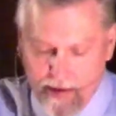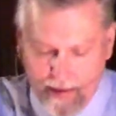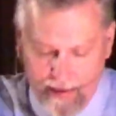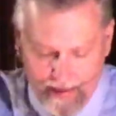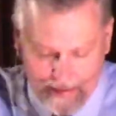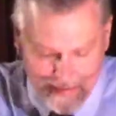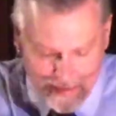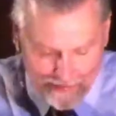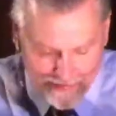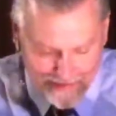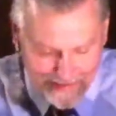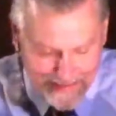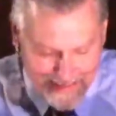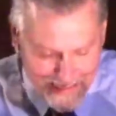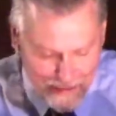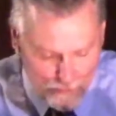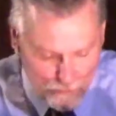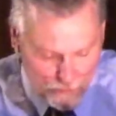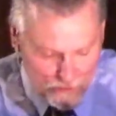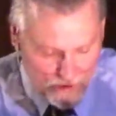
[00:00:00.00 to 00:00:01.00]
Now, it's an
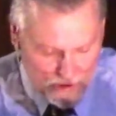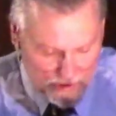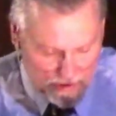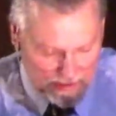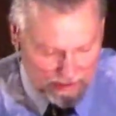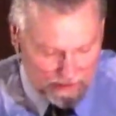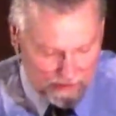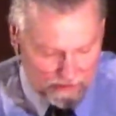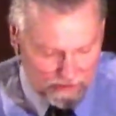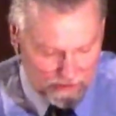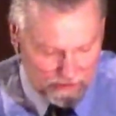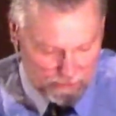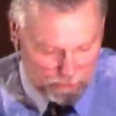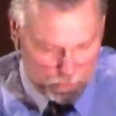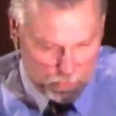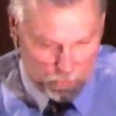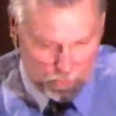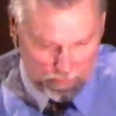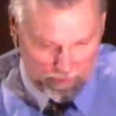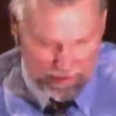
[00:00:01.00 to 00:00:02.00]
interesting
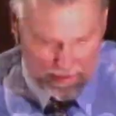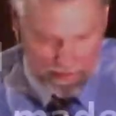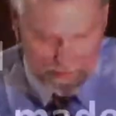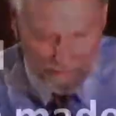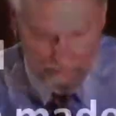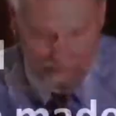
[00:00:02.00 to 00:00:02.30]
story.